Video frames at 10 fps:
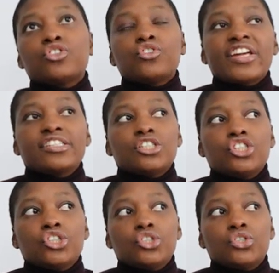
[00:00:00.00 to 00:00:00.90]

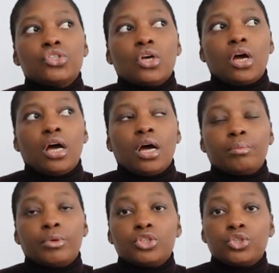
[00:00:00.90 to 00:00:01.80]
strategies
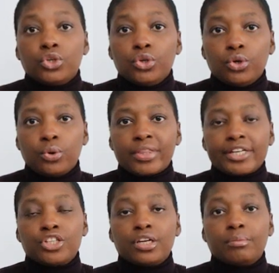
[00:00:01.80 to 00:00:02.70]
um, do you know
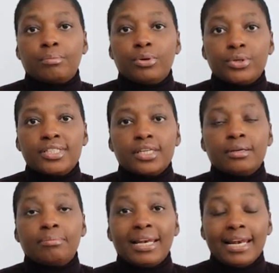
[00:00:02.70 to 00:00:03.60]
that you can put
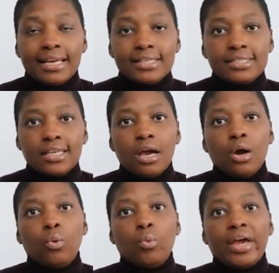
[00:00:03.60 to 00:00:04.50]
in place
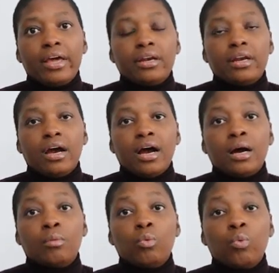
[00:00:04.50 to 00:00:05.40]
when
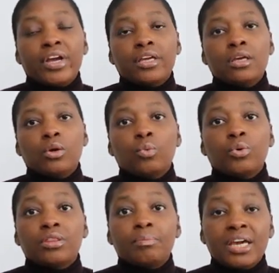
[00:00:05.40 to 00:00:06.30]
um, working
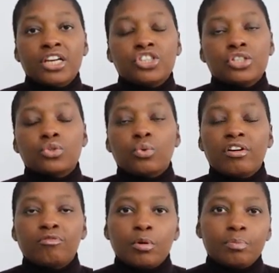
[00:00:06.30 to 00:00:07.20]
with patients who
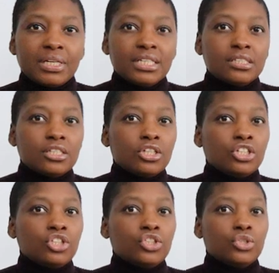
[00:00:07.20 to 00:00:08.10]
have
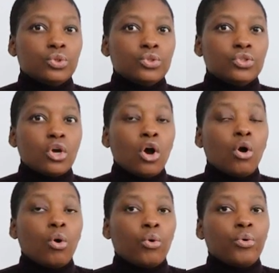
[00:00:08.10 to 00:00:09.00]
mobility issues
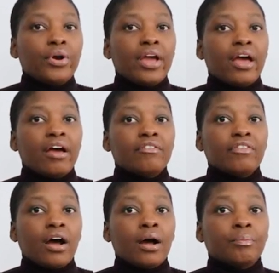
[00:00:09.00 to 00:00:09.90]
or who
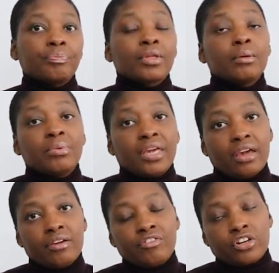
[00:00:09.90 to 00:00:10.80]
have um,
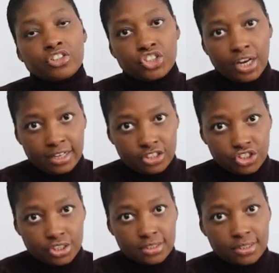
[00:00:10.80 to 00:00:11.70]
behavioral
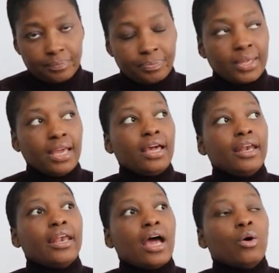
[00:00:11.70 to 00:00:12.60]
challenges?
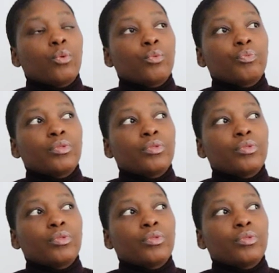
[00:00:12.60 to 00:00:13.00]
Now,